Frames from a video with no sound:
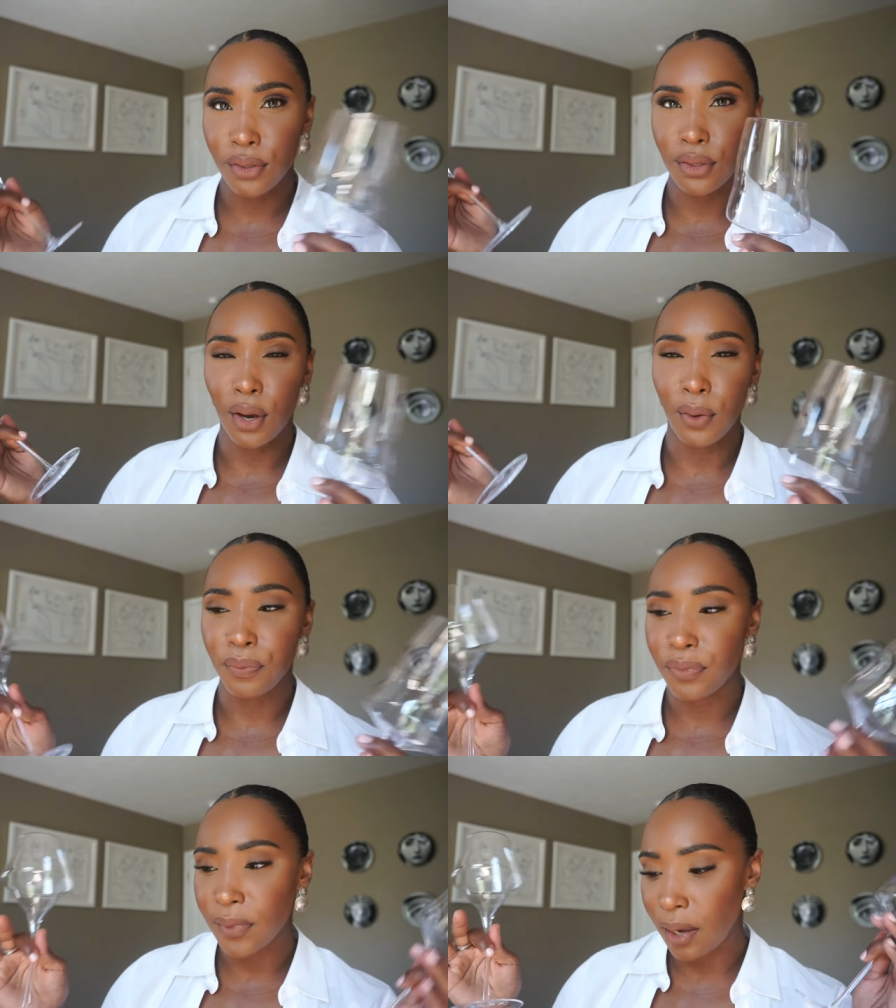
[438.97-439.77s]
So
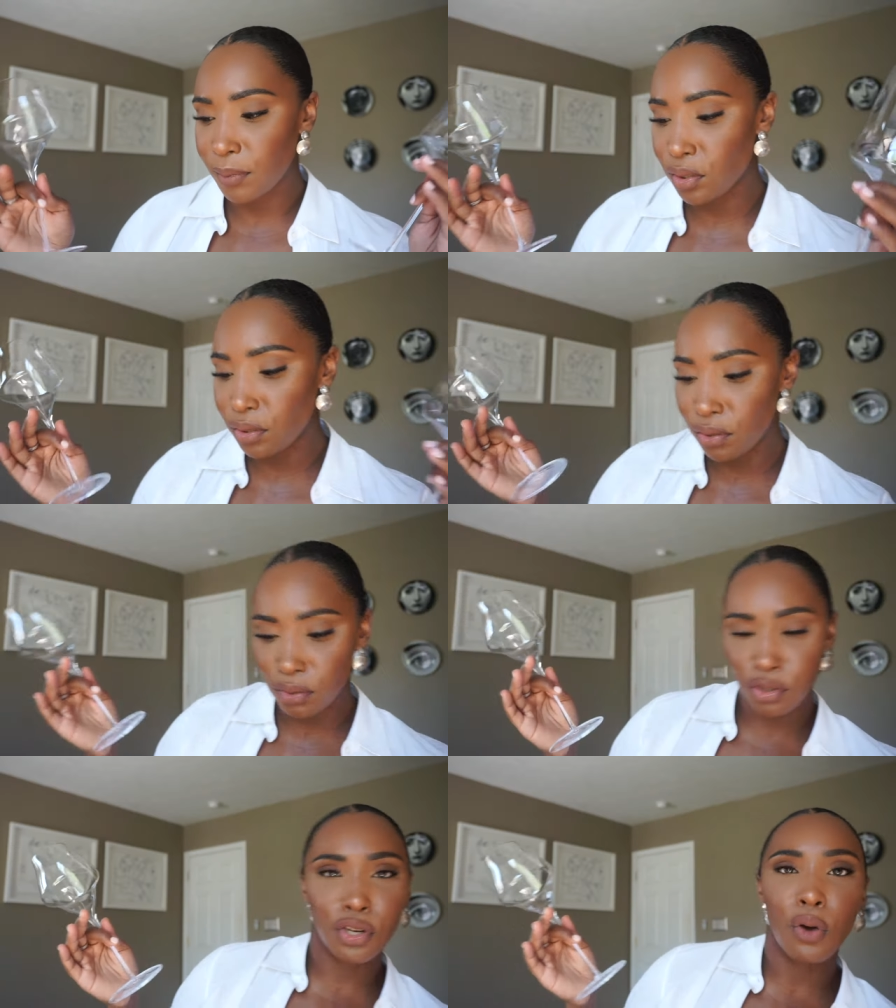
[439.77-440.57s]
I'm just
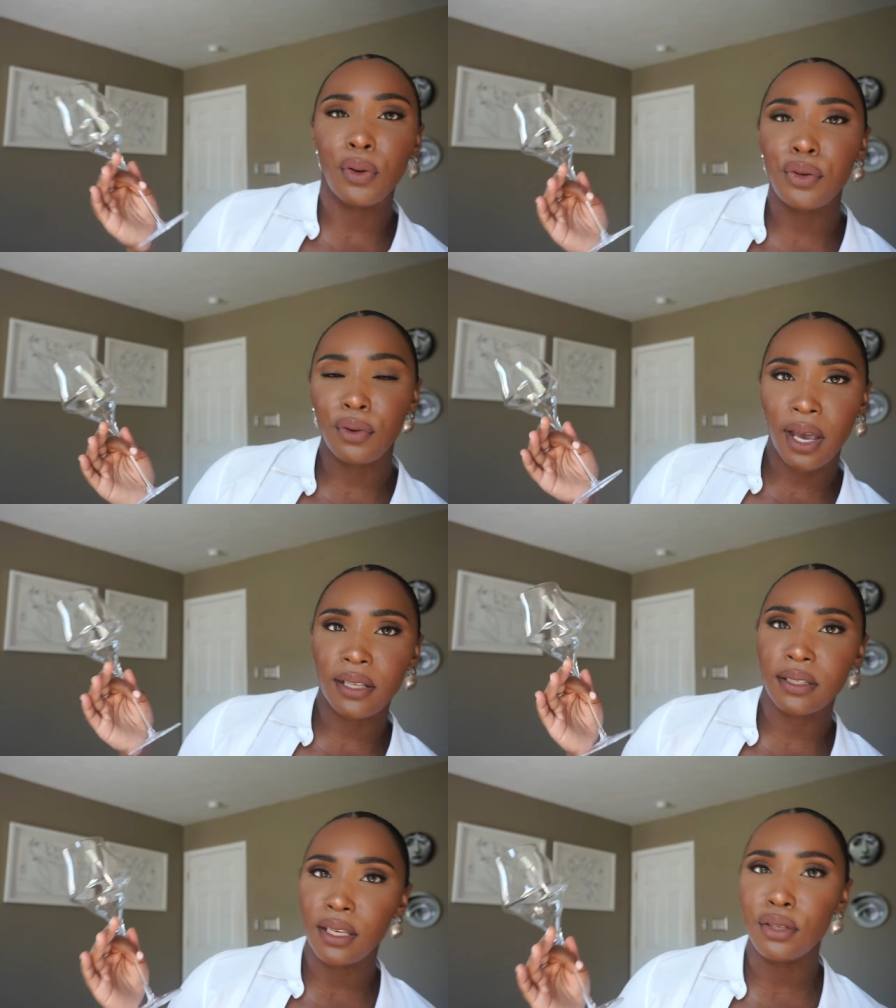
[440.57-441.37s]
showing you
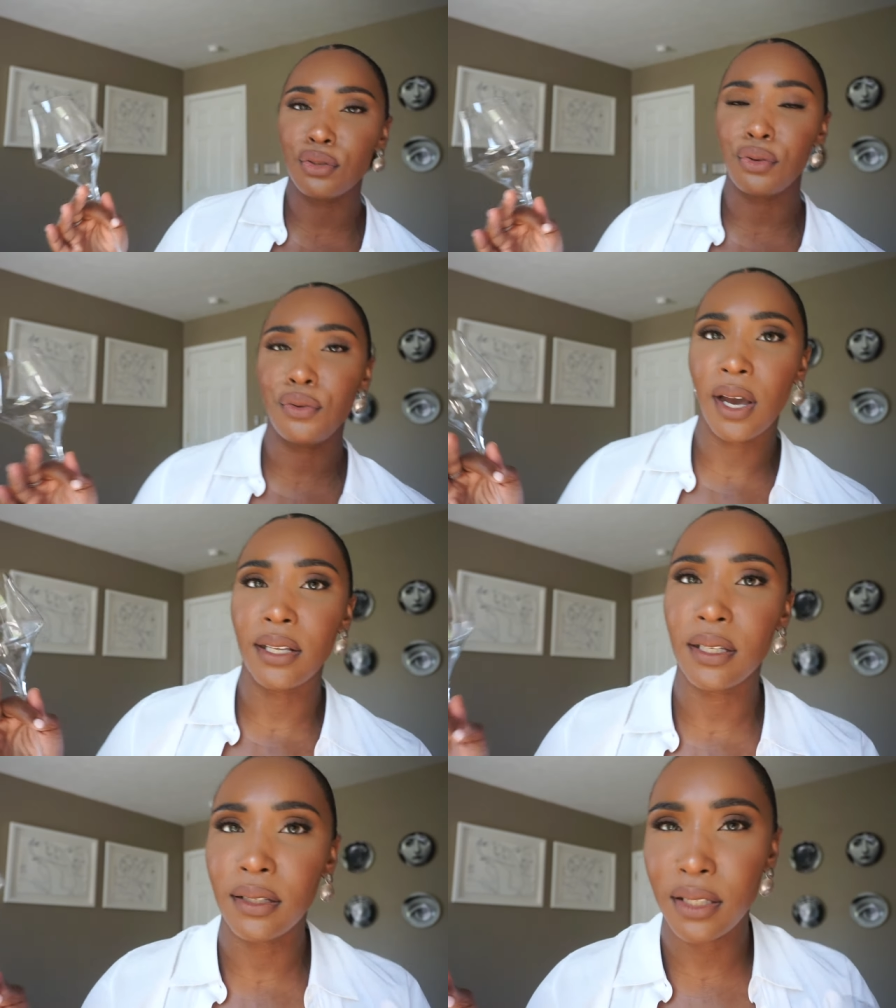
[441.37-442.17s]
guys these so you
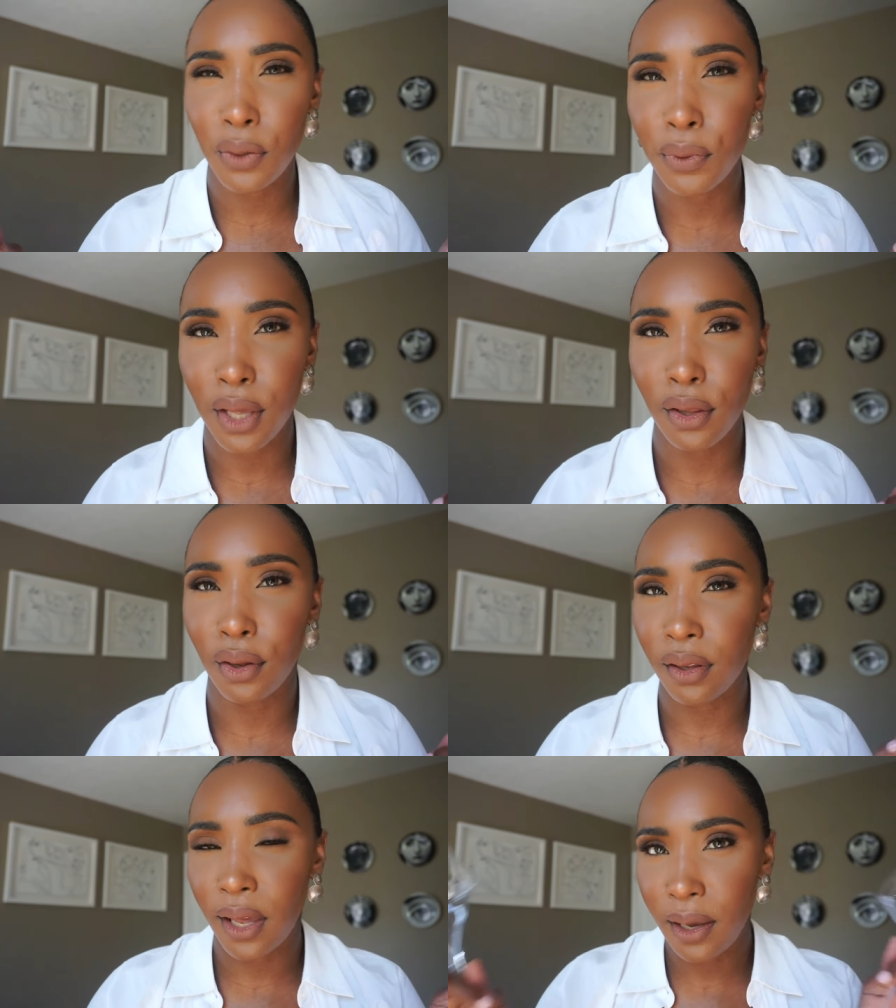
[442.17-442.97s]
guys can see what they
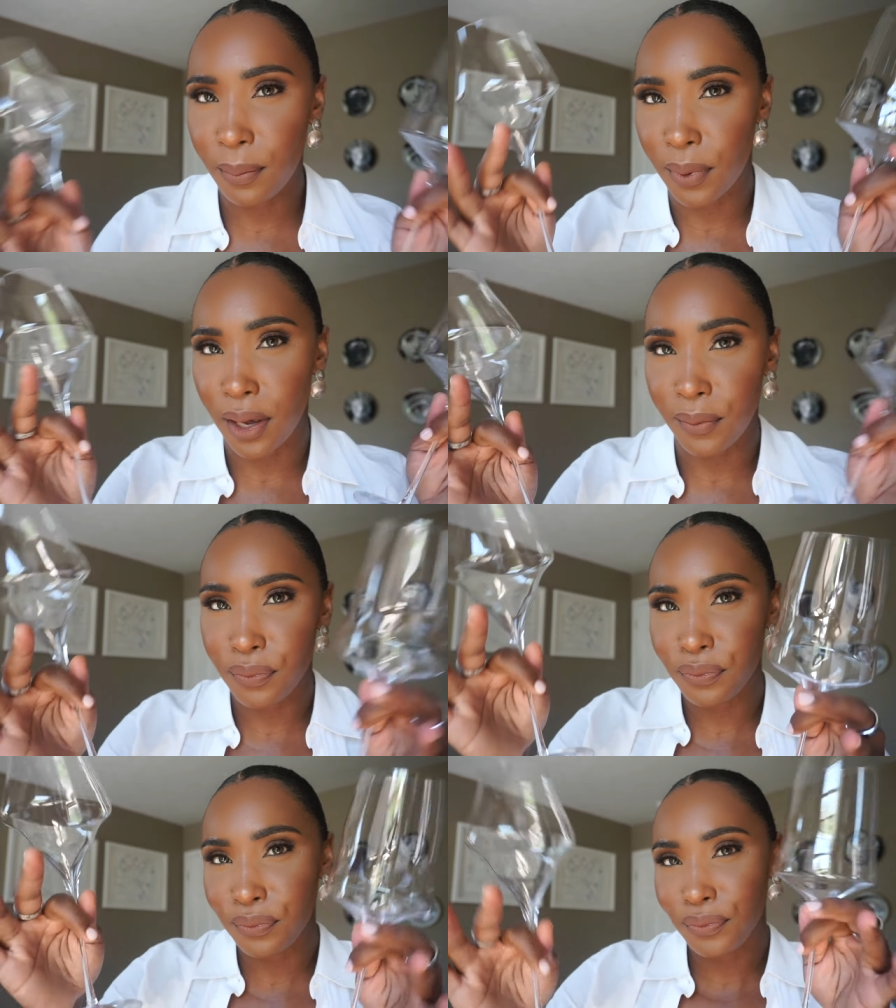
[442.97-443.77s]
look like. But
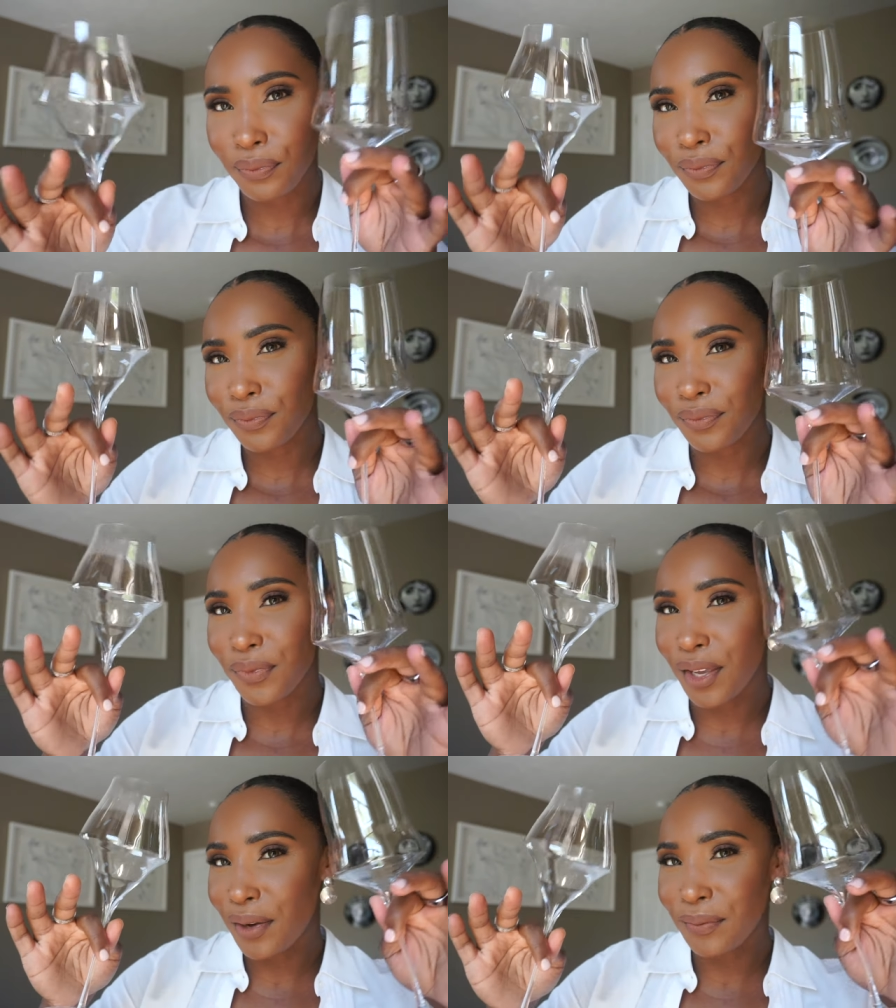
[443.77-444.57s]

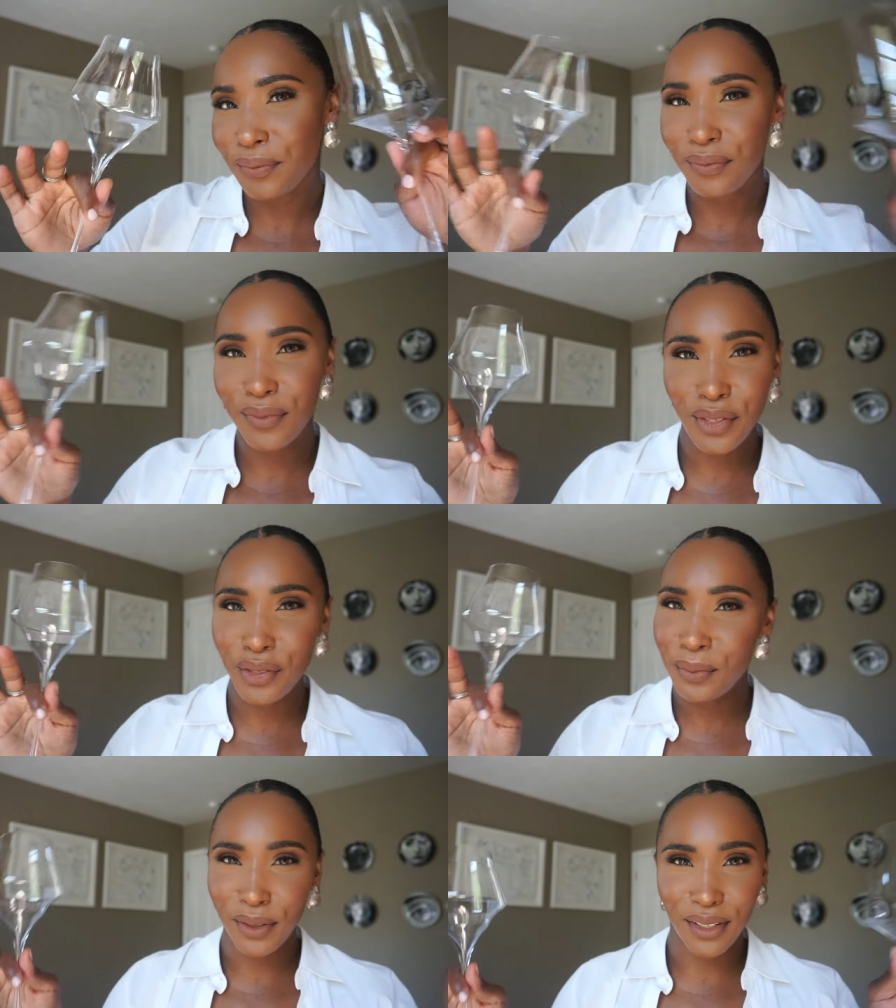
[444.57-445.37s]
yeah,
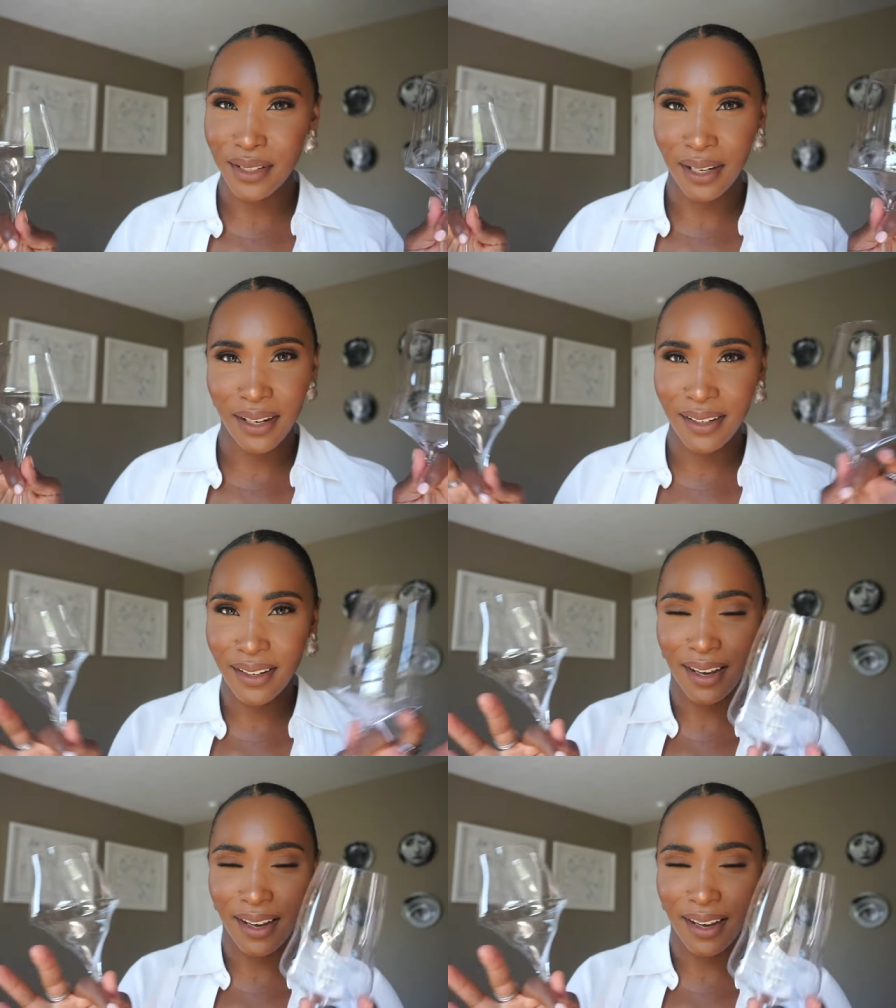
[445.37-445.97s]
super excited.